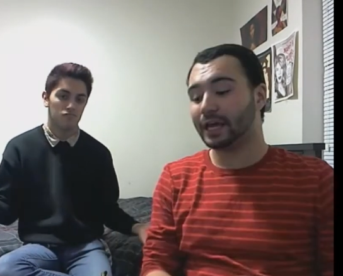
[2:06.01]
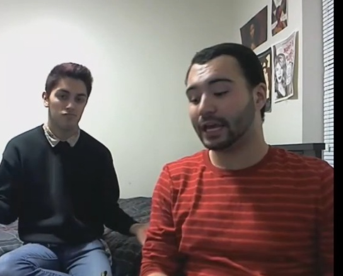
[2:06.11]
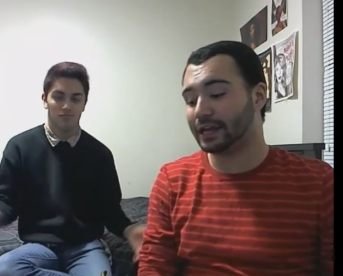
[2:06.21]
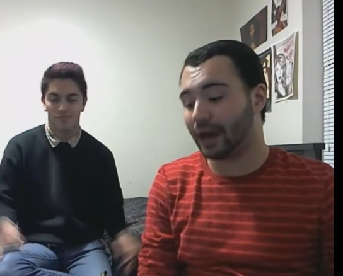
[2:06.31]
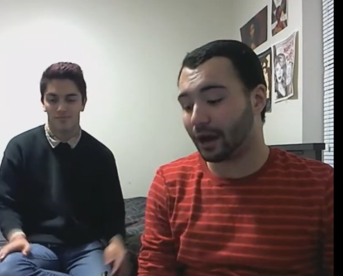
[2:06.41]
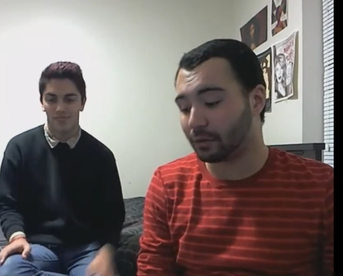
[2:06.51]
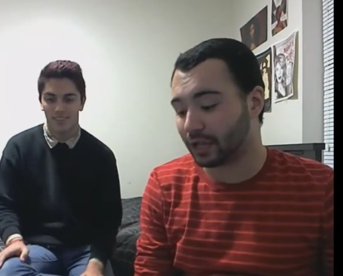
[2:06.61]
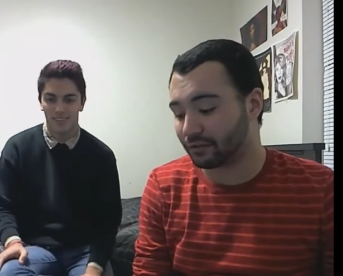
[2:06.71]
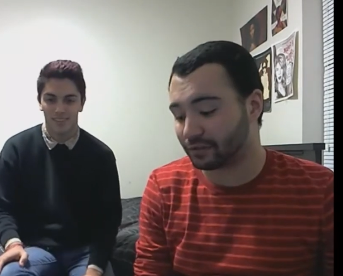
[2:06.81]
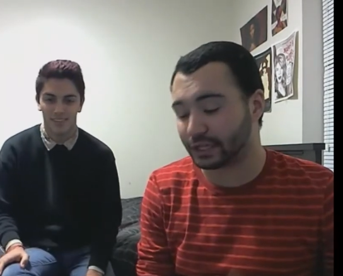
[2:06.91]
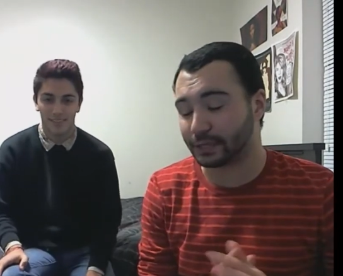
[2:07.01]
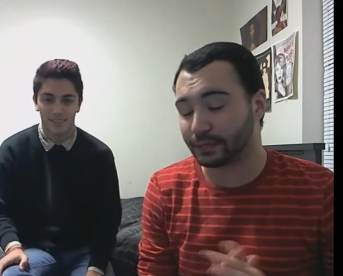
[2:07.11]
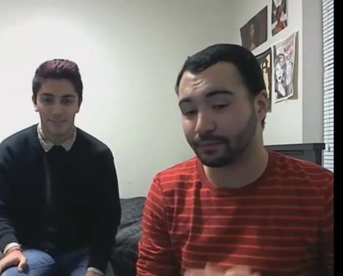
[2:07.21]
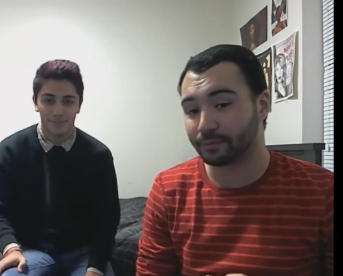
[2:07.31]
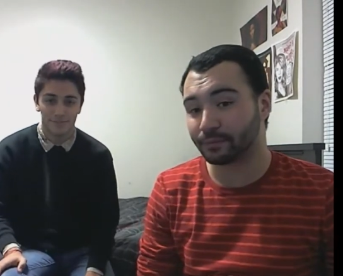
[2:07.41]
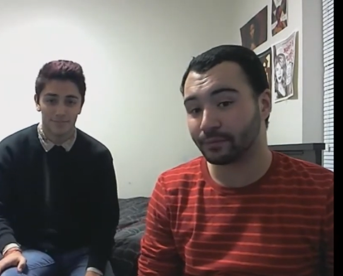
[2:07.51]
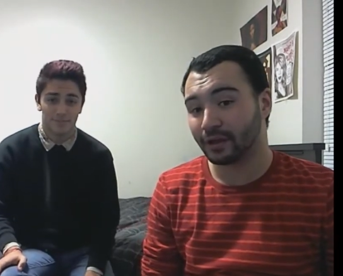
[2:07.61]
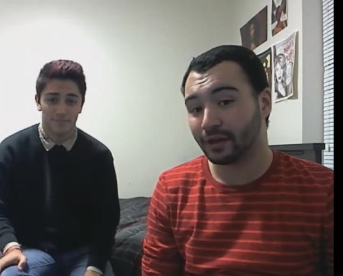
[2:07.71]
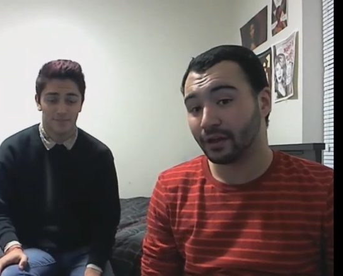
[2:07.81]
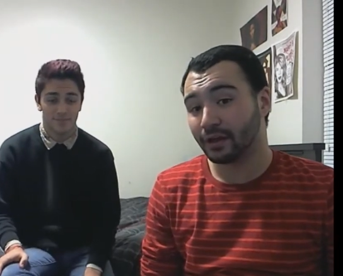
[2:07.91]
Speaker 1: in our lovely
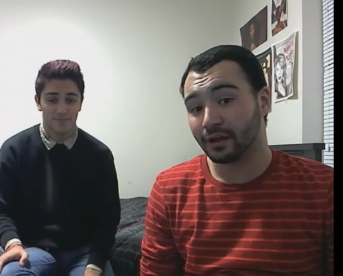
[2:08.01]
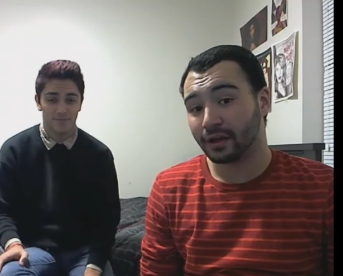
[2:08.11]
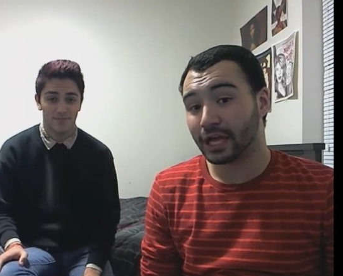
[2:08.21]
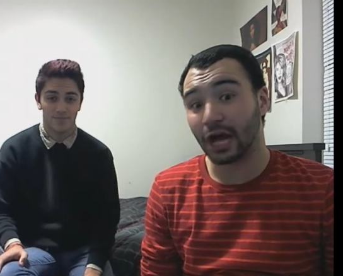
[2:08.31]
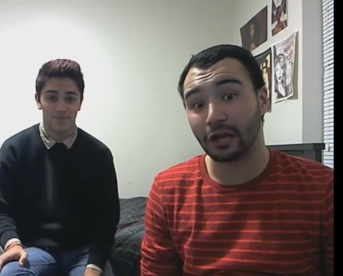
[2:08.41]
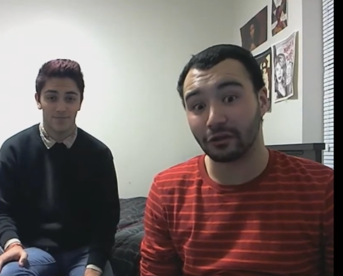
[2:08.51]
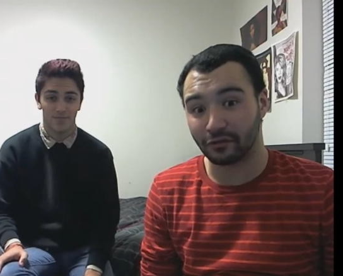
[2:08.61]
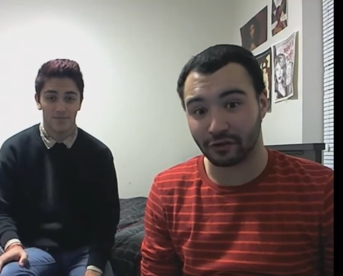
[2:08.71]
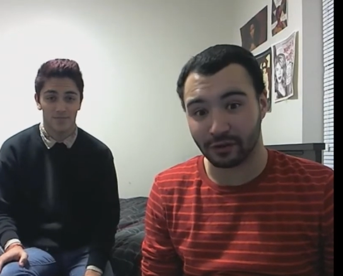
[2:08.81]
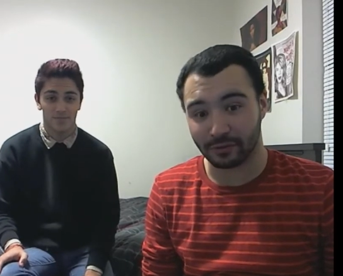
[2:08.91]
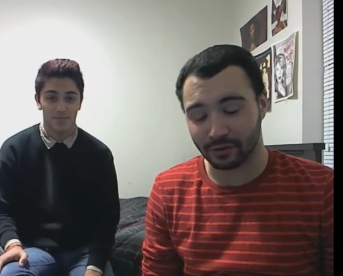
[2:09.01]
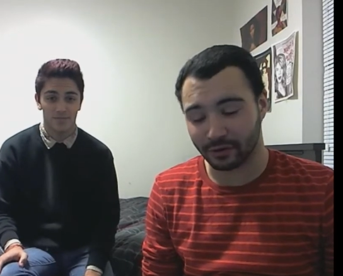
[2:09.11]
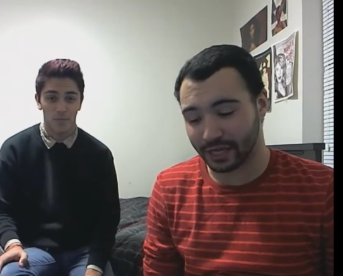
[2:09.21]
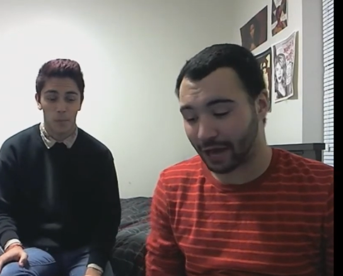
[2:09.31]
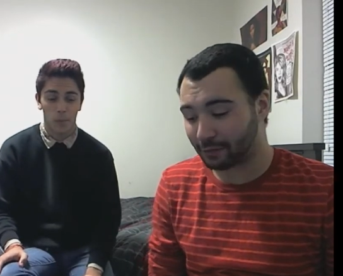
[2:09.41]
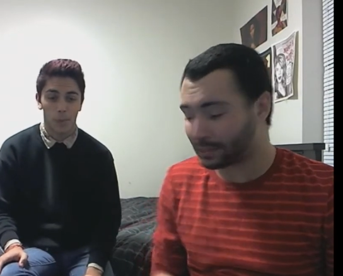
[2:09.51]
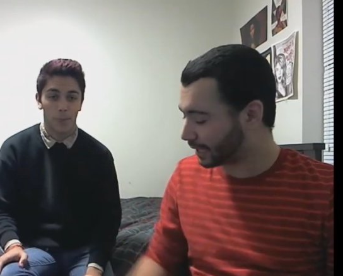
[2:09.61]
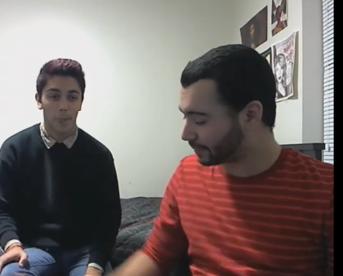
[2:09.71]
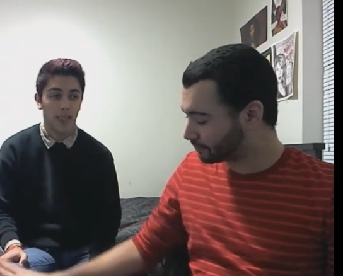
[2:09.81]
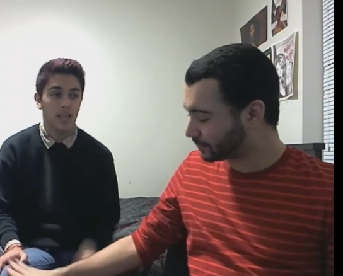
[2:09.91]
colorful community, I'd be
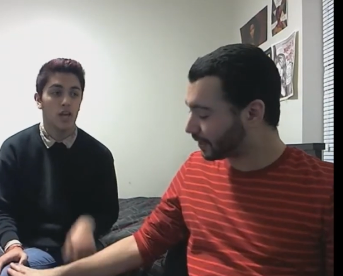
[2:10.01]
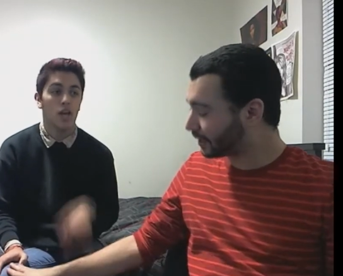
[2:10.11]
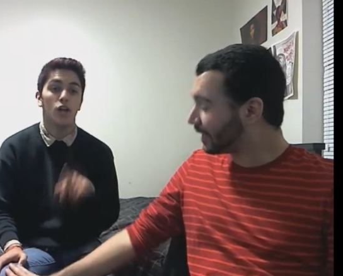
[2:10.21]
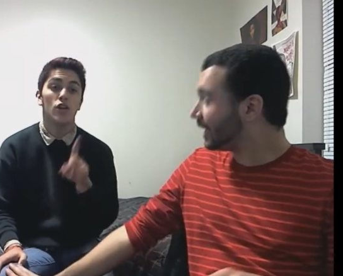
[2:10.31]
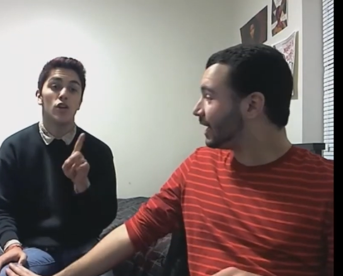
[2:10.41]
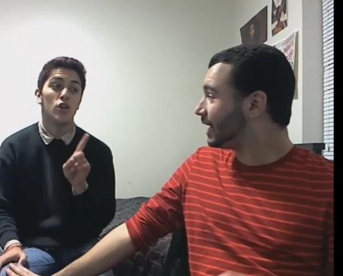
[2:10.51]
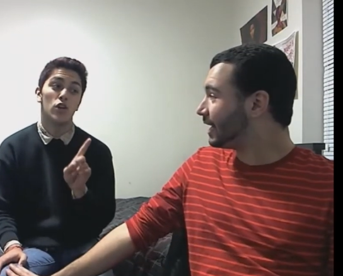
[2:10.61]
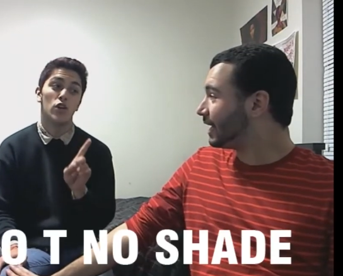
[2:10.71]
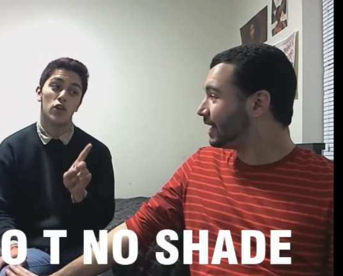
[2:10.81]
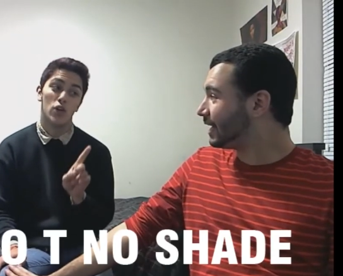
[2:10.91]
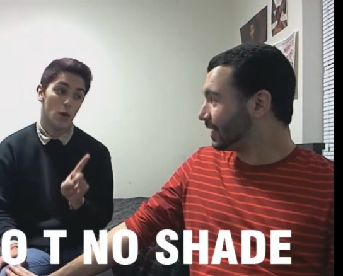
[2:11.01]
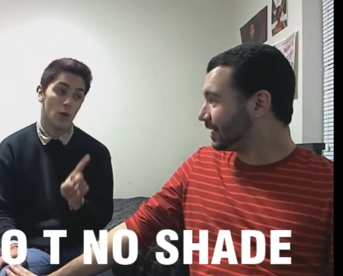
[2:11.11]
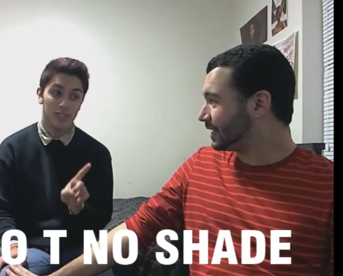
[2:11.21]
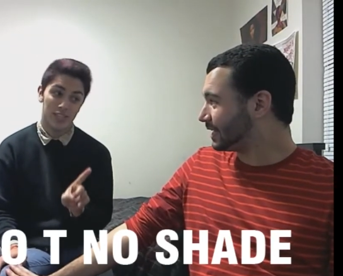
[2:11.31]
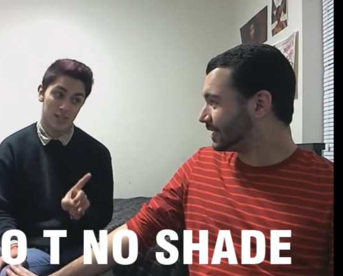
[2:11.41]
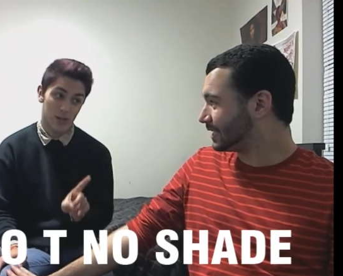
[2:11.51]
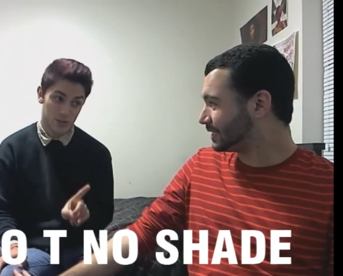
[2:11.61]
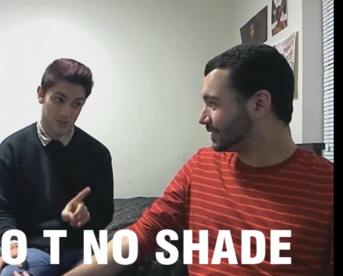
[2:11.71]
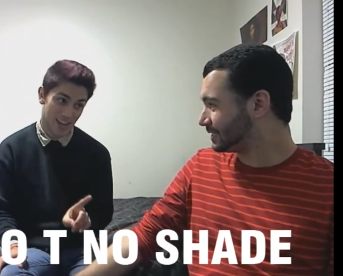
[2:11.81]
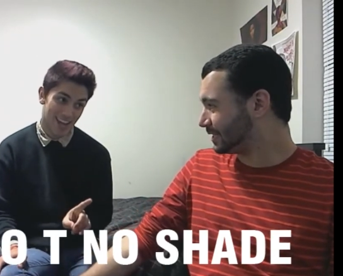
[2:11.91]
like,
Speaker 2: no tea,
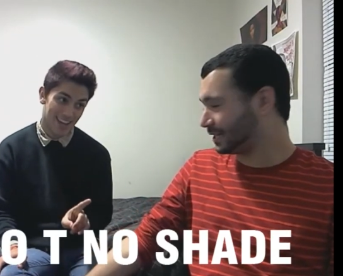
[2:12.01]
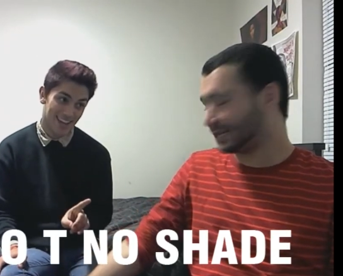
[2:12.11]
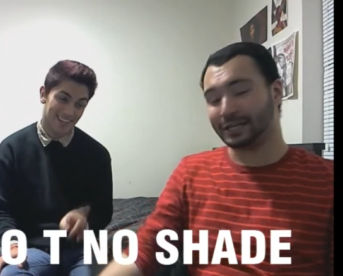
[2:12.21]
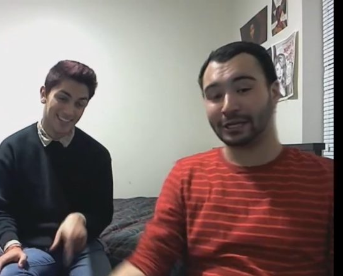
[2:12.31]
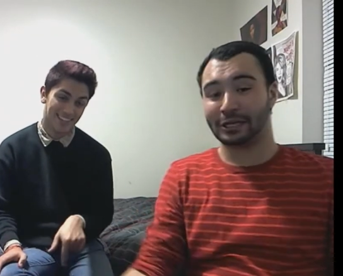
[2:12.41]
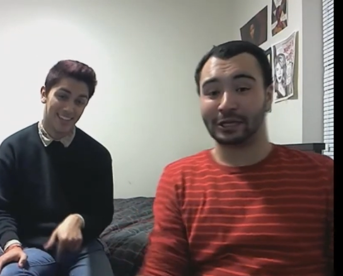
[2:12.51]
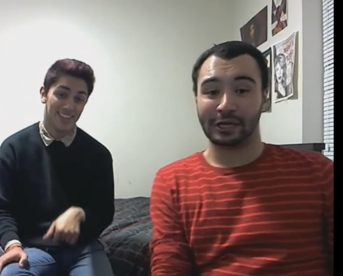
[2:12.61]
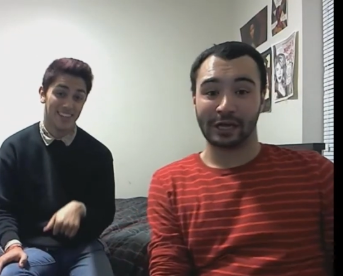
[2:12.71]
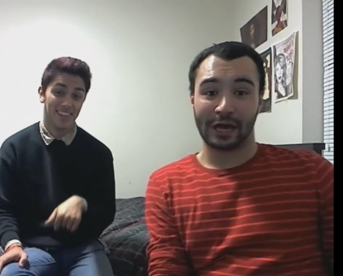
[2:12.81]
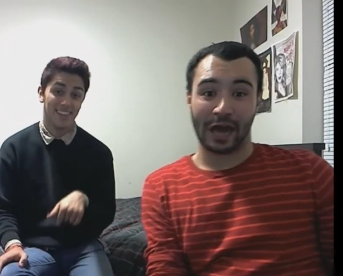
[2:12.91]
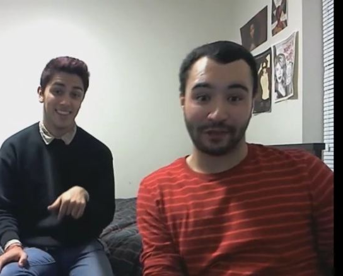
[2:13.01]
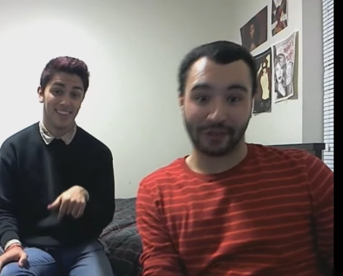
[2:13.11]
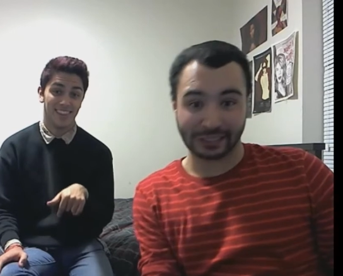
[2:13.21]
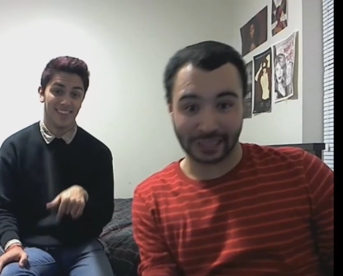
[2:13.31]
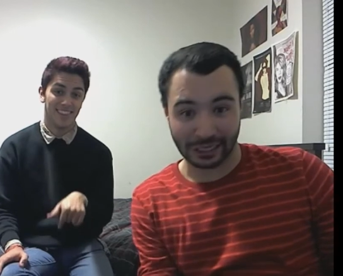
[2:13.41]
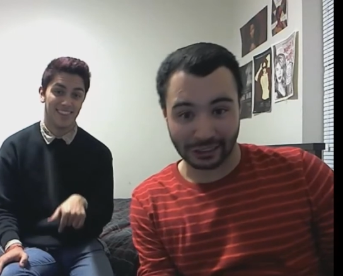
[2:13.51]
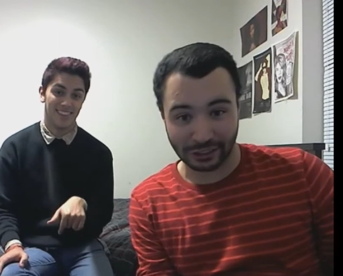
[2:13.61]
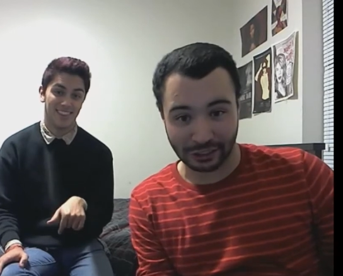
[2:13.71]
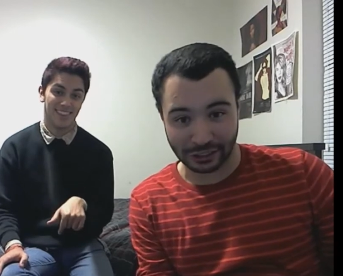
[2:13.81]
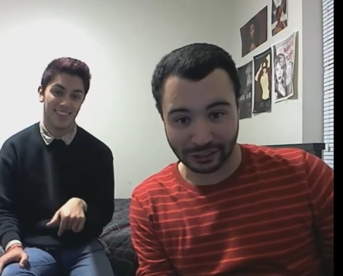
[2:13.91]
no shade.
Speaker 1: And then say a
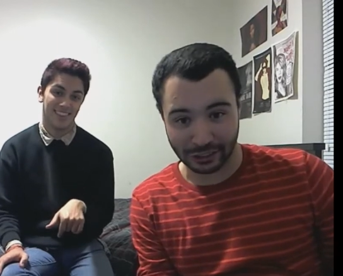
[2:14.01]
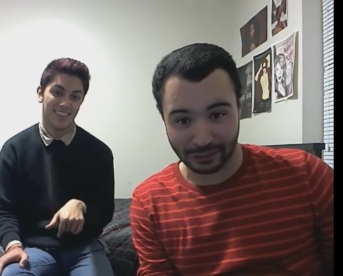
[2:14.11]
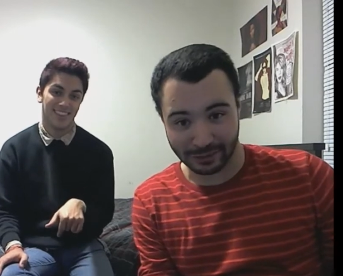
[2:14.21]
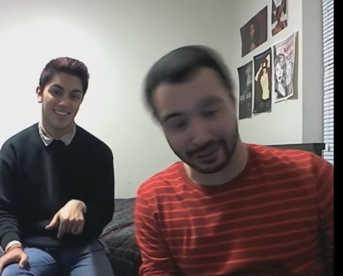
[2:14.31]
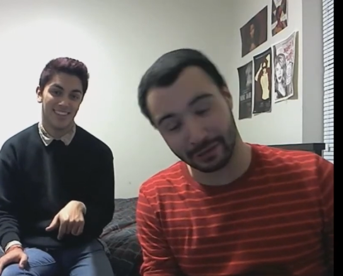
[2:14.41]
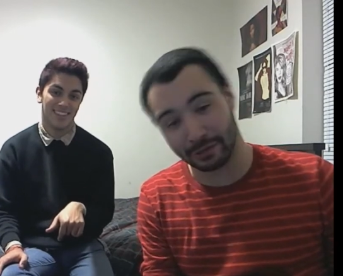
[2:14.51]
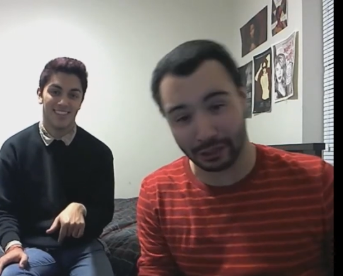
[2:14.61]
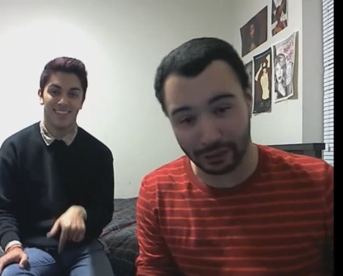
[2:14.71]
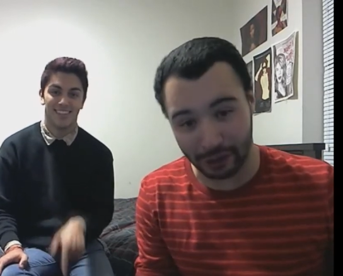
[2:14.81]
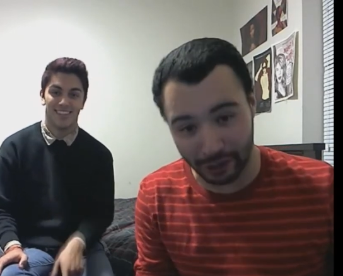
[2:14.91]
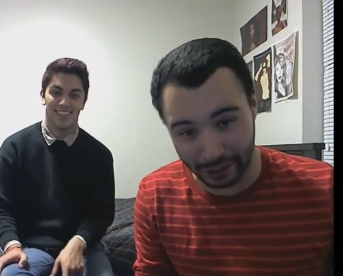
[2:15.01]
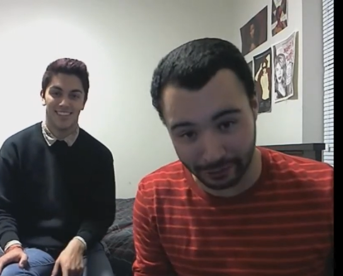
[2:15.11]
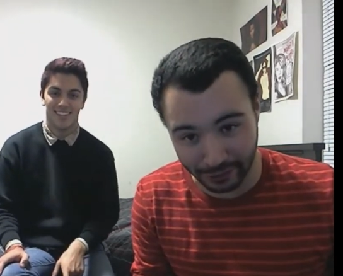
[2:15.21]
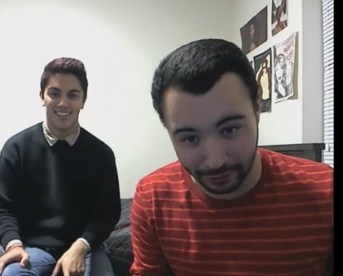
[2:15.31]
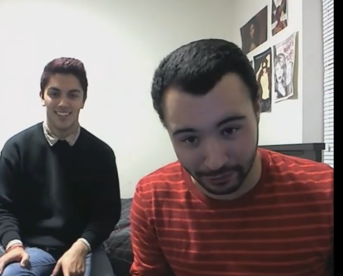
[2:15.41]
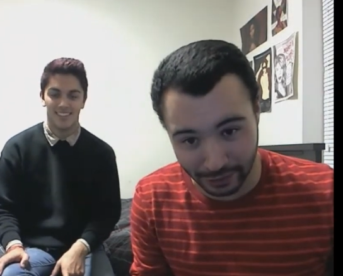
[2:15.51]
dirty term to someone or call out their